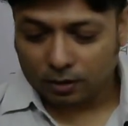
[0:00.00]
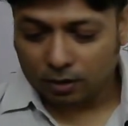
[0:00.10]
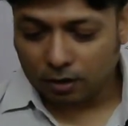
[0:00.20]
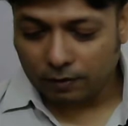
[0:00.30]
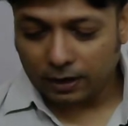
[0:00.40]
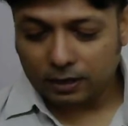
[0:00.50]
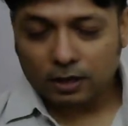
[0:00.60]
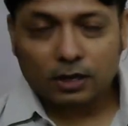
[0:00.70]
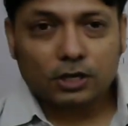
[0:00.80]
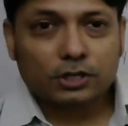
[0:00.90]
All right,
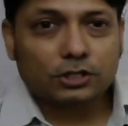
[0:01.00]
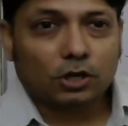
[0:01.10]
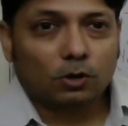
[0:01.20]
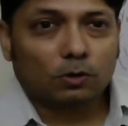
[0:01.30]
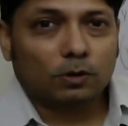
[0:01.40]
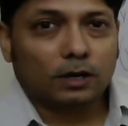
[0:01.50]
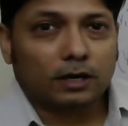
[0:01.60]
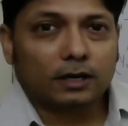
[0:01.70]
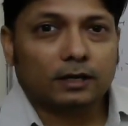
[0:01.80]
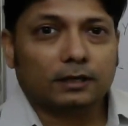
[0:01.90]

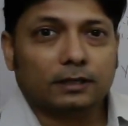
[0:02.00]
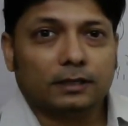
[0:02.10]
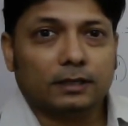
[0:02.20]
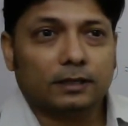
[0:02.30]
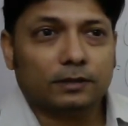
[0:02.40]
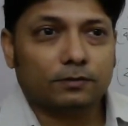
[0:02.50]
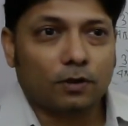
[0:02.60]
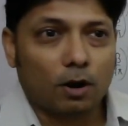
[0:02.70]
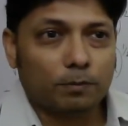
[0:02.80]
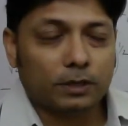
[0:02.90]
so
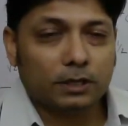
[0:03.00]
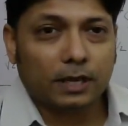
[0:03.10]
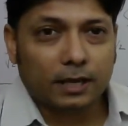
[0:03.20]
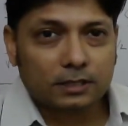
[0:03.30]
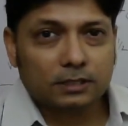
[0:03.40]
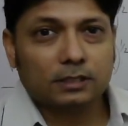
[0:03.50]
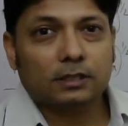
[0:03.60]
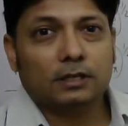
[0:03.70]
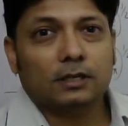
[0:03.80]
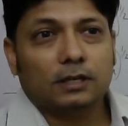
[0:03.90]
from the next
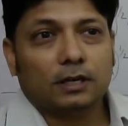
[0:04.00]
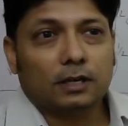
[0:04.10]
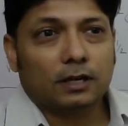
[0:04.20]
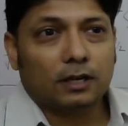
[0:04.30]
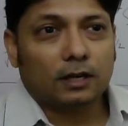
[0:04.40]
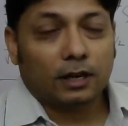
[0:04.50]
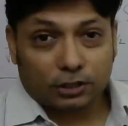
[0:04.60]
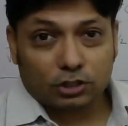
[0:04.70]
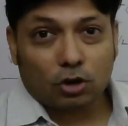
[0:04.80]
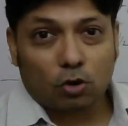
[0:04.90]

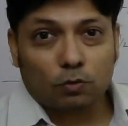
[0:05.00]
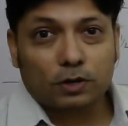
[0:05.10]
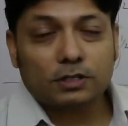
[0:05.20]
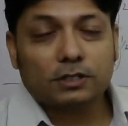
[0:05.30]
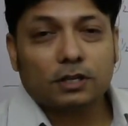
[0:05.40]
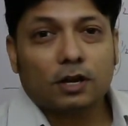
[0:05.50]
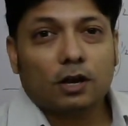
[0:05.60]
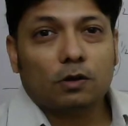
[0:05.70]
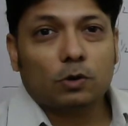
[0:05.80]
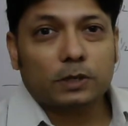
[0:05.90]
lecture onwards
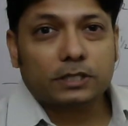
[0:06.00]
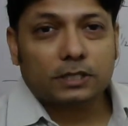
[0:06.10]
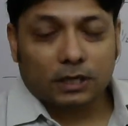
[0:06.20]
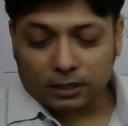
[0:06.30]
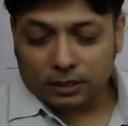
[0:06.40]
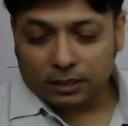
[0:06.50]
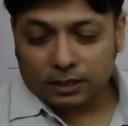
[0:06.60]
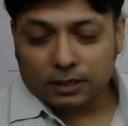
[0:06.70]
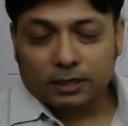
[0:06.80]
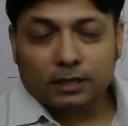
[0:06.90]
we will study
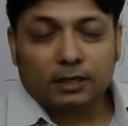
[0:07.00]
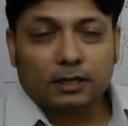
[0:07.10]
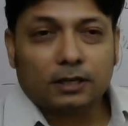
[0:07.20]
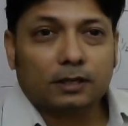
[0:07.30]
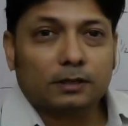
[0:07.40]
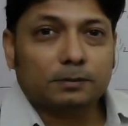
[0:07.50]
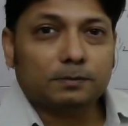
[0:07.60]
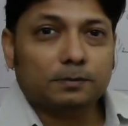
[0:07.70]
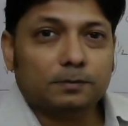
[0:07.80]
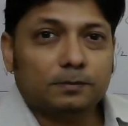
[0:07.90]
uh,
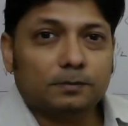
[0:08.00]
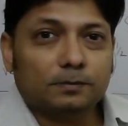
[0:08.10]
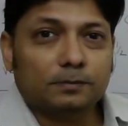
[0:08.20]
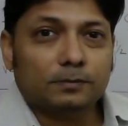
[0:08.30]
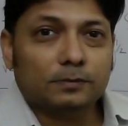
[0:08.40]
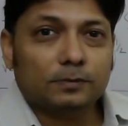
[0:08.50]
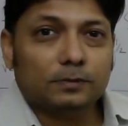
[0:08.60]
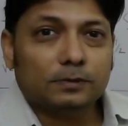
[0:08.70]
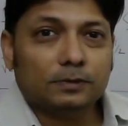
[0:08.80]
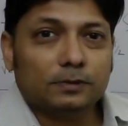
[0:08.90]

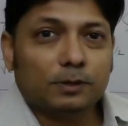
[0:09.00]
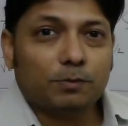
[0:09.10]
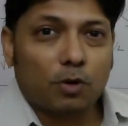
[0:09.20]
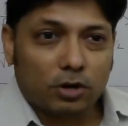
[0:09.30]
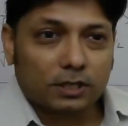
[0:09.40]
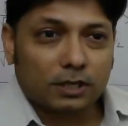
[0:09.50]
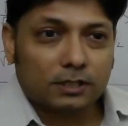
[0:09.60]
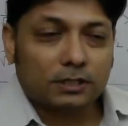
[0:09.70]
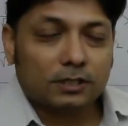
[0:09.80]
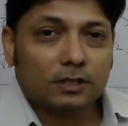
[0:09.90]
the
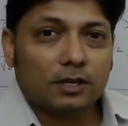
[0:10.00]
process